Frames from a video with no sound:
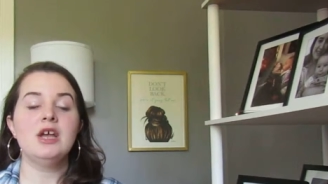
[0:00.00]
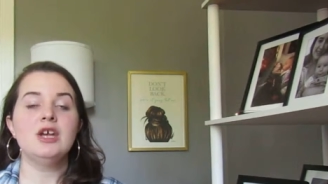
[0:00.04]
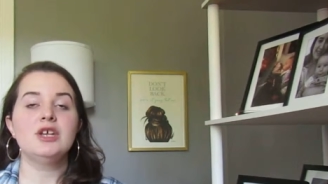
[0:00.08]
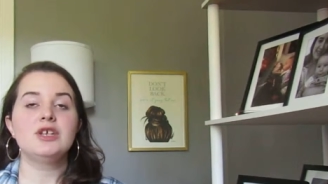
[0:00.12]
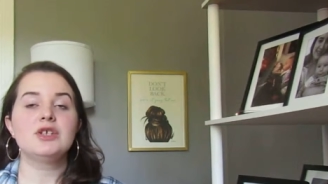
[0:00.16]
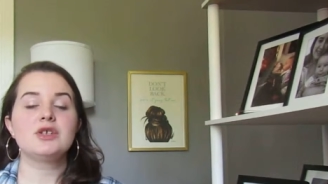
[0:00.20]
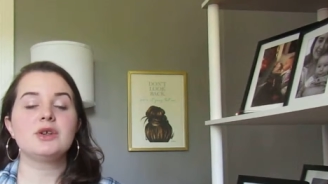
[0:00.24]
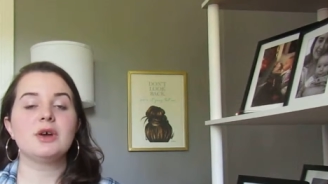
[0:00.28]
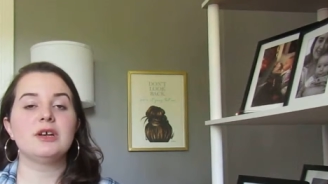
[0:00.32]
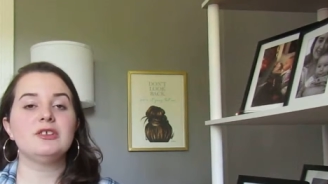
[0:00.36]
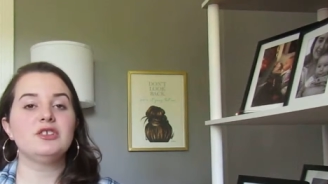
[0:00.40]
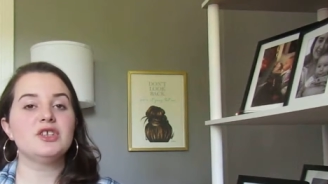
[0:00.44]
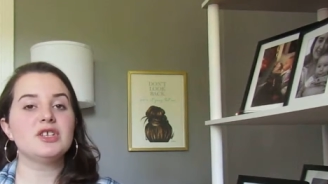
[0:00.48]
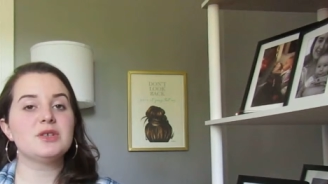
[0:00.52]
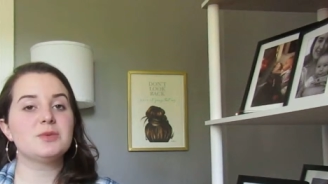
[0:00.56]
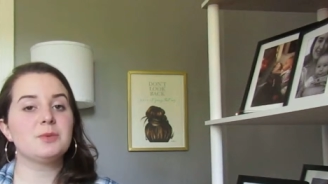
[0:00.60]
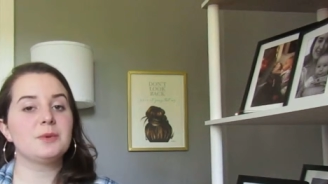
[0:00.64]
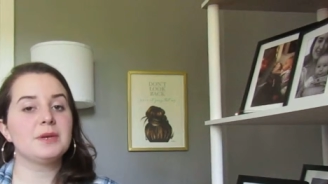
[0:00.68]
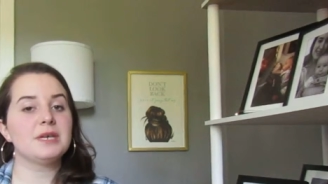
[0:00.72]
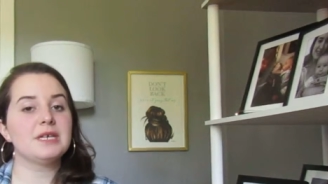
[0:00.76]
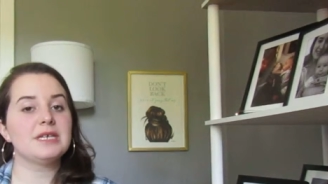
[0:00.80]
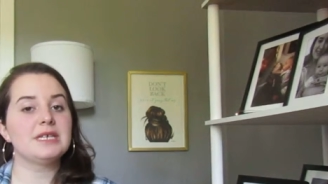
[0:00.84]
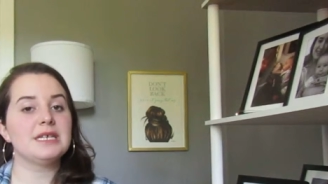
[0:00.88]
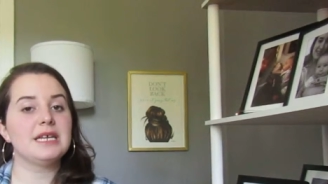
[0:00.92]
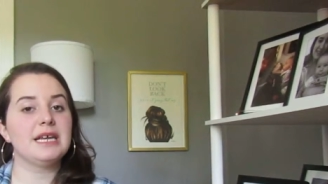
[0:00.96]
So I just
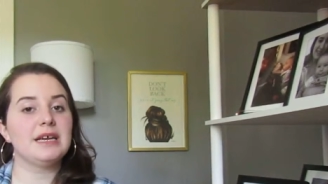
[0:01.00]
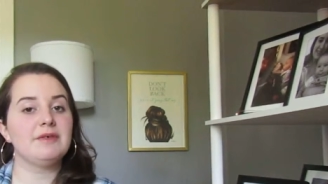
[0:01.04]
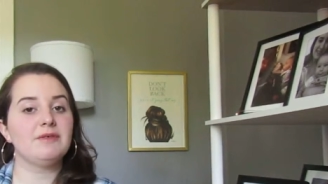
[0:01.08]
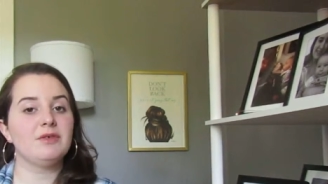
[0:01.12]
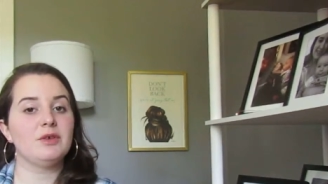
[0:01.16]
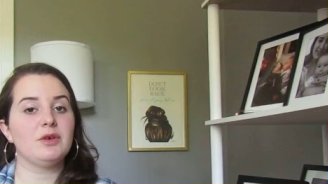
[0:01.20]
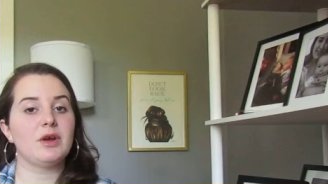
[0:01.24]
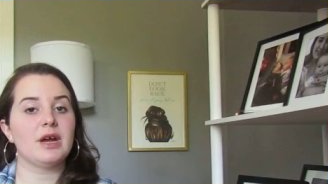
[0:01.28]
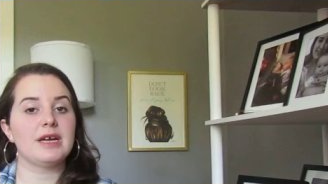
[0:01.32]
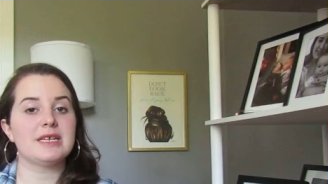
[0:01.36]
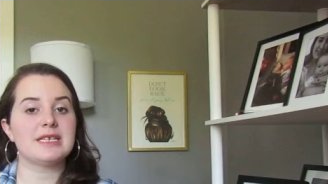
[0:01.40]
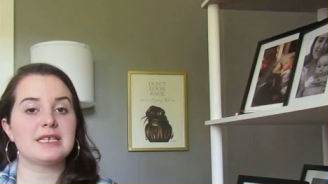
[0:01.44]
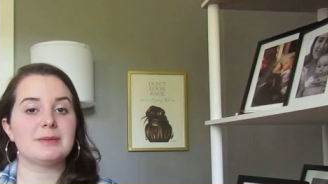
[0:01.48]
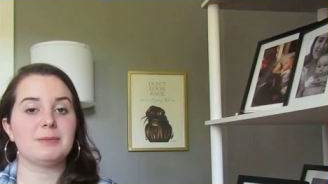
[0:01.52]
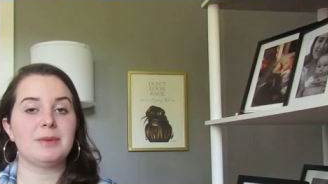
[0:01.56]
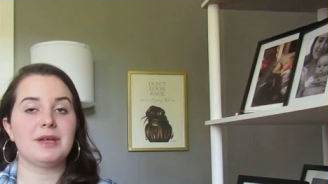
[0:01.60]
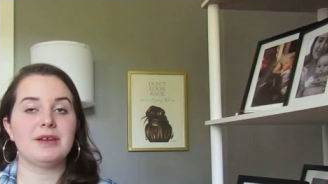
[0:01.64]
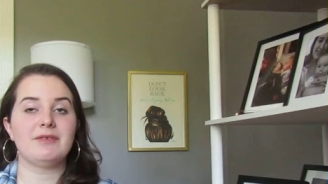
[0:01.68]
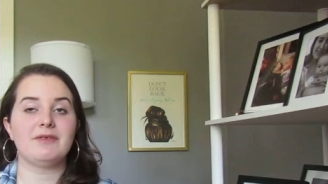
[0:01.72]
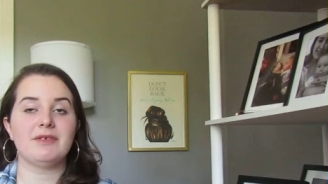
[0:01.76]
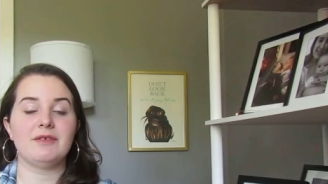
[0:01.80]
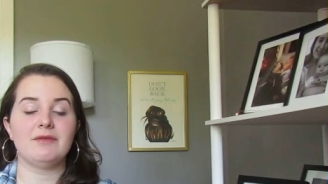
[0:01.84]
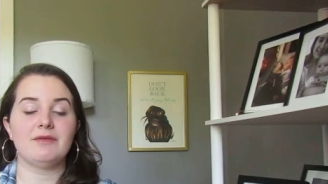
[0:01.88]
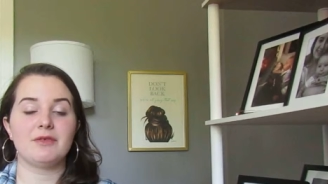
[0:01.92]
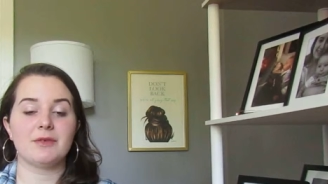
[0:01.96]
wanted to give you guys a bit
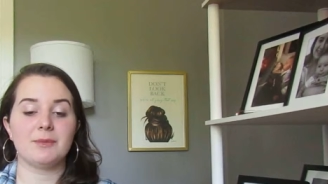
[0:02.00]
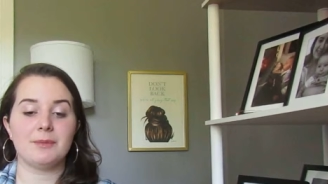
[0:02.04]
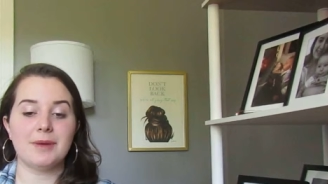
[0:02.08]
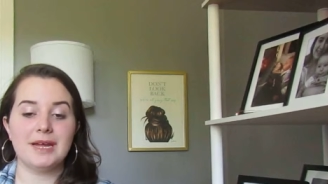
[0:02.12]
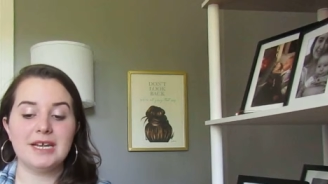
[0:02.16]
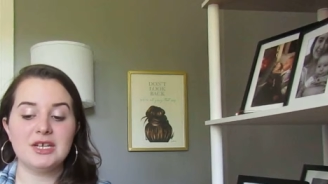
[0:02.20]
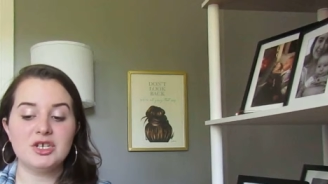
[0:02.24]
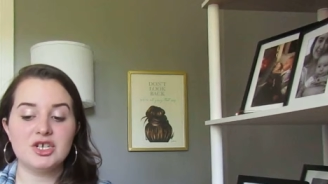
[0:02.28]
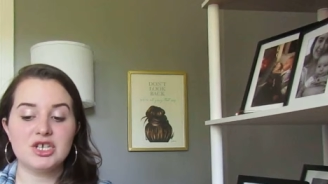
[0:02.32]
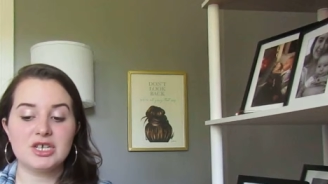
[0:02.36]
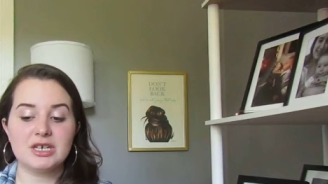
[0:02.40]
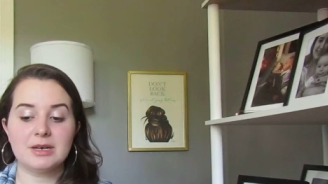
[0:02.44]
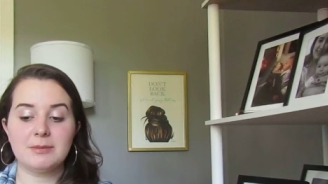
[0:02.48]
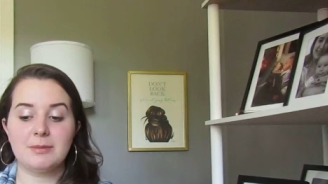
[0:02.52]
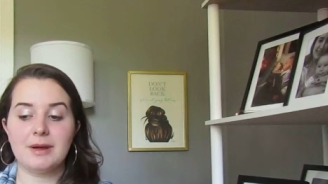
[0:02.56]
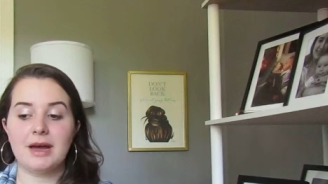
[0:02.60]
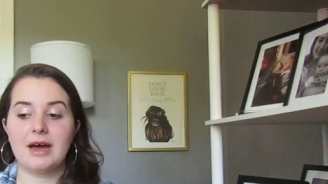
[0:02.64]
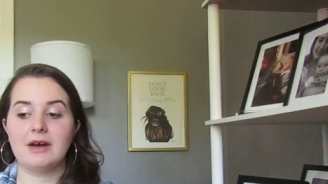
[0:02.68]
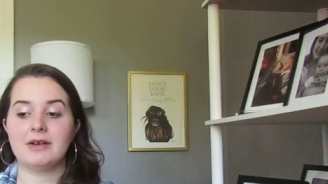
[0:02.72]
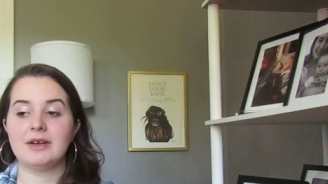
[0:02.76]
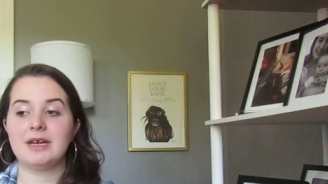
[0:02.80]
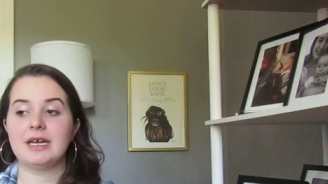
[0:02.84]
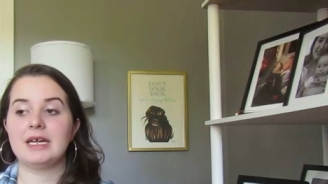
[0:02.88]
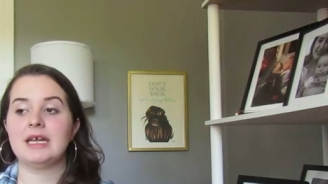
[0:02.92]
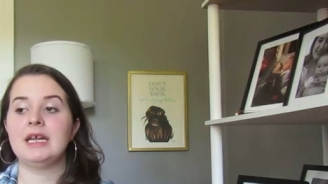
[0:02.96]
of information
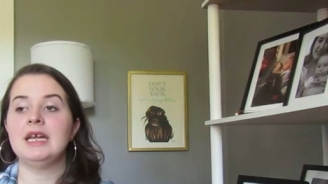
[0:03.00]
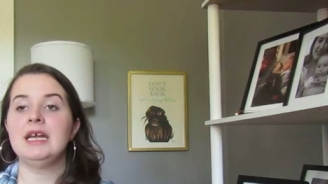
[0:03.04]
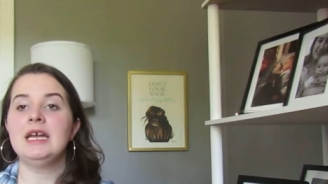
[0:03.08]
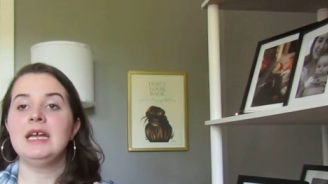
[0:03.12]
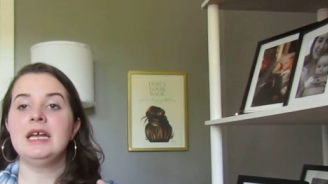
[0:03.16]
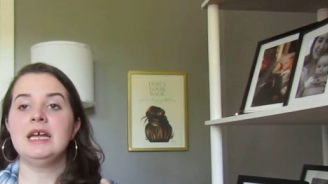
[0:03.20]
about it,